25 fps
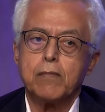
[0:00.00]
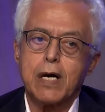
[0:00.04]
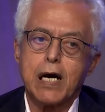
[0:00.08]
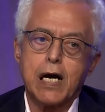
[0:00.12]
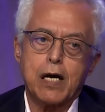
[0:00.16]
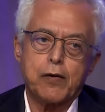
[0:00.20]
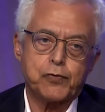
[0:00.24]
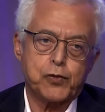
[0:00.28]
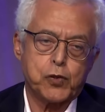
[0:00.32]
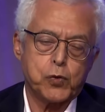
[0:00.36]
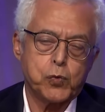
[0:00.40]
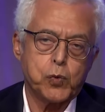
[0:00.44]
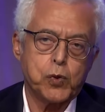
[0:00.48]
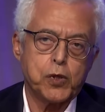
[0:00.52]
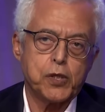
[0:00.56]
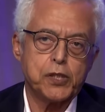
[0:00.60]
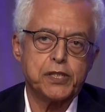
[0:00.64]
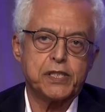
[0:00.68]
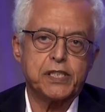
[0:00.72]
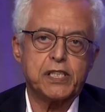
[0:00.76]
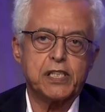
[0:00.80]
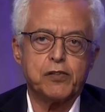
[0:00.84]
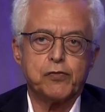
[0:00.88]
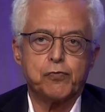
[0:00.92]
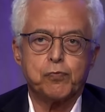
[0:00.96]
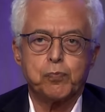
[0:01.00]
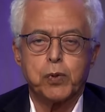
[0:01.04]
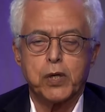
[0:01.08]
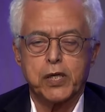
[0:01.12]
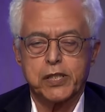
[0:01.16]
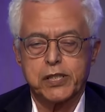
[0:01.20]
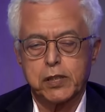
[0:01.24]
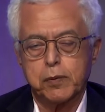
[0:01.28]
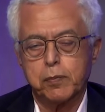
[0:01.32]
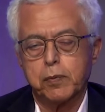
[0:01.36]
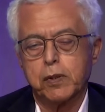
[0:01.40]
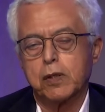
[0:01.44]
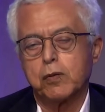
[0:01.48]
Afterwards, if
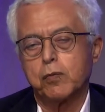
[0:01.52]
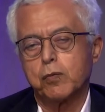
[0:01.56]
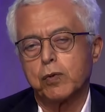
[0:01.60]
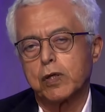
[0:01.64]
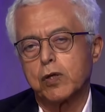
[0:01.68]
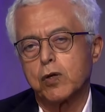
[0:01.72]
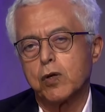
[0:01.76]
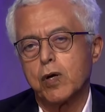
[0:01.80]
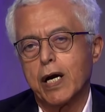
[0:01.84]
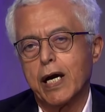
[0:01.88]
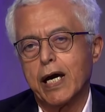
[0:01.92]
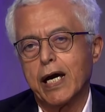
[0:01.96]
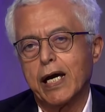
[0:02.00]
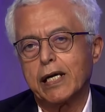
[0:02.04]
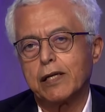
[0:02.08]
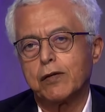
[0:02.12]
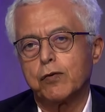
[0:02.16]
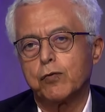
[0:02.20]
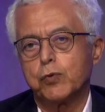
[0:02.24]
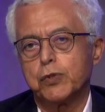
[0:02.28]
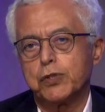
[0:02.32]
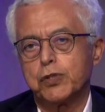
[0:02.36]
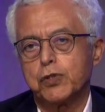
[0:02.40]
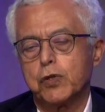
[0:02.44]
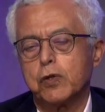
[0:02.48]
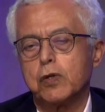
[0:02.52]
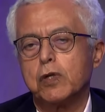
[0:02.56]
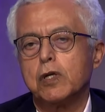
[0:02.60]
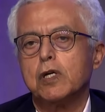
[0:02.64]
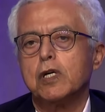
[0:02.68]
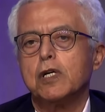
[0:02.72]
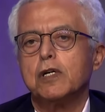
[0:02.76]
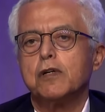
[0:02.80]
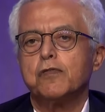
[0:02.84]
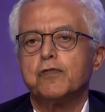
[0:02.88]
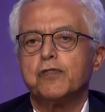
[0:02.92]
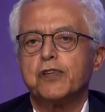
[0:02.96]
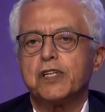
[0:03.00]
possible, we'll go ahead with the
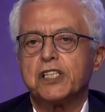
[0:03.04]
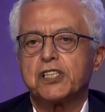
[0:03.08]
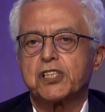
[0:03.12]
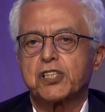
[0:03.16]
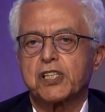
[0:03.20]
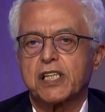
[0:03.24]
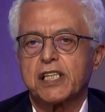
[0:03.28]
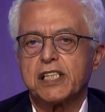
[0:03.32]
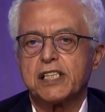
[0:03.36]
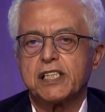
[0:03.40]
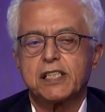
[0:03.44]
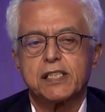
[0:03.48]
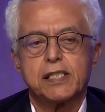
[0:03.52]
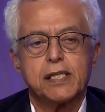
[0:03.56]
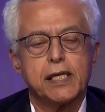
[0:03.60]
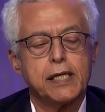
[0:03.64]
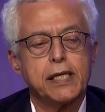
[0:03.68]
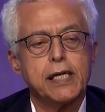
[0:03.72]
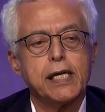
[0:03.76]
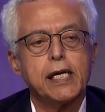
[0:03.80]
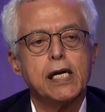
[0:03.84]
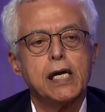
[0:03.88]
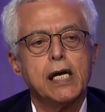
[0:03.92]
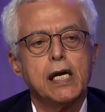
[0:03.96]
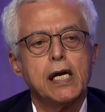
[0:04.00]
phase 3 study.